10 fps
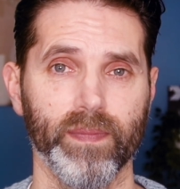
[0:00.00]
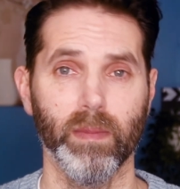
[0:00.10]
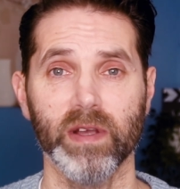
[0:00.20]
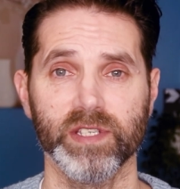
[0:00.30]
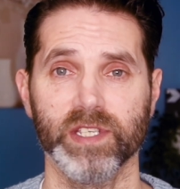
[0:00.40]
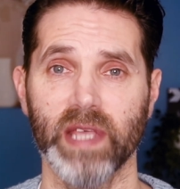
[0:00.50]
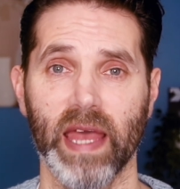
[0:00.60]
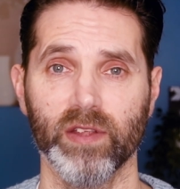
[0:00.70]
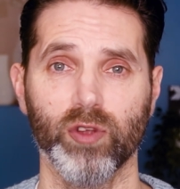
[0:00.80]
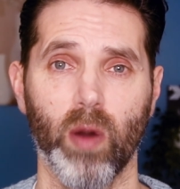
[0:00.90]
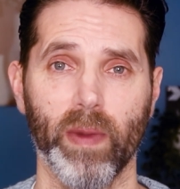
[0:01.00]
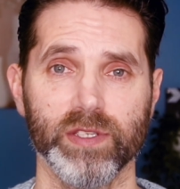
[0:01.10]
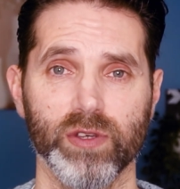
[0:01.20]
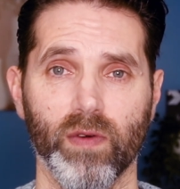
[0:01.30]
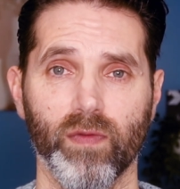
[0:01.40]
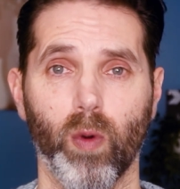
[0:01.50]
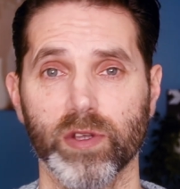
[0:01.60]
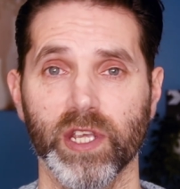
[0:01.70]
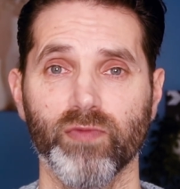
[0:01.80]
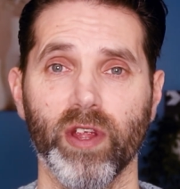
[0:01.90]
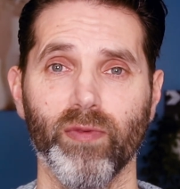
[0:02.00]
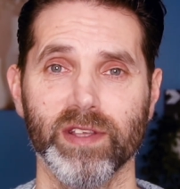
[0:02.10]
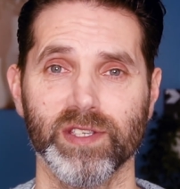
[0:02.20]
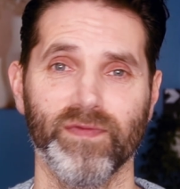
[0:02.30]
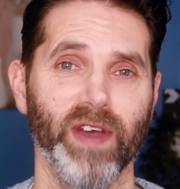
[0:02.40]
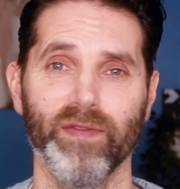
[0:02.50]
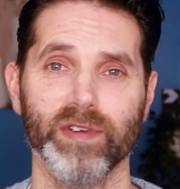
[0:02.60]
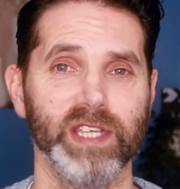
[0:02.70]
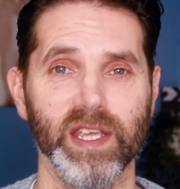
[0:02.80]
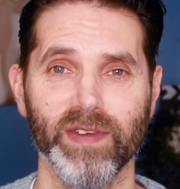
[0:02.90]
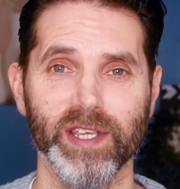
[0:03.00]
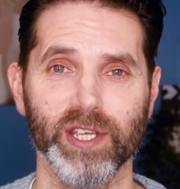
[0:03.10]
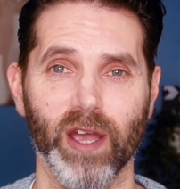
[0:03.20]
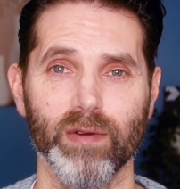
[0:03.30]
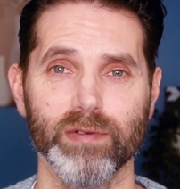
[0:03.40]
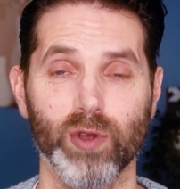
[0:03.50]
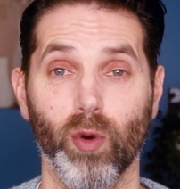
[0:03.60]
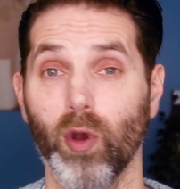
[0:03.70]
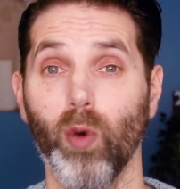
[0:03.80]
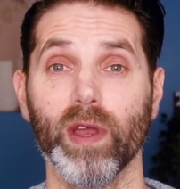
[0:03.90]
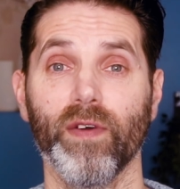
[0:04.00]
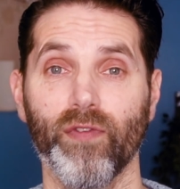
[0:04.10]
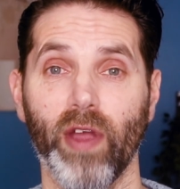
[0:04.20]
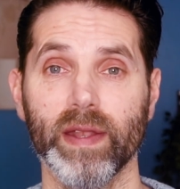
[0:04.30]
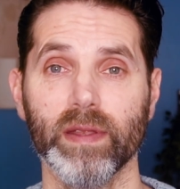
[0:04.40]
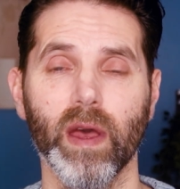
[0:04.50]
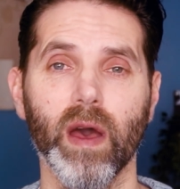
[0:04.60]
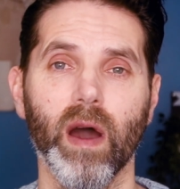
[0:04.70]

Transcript: Amongst the standard comments of watching reruns of favourite TV shows or calling a friend,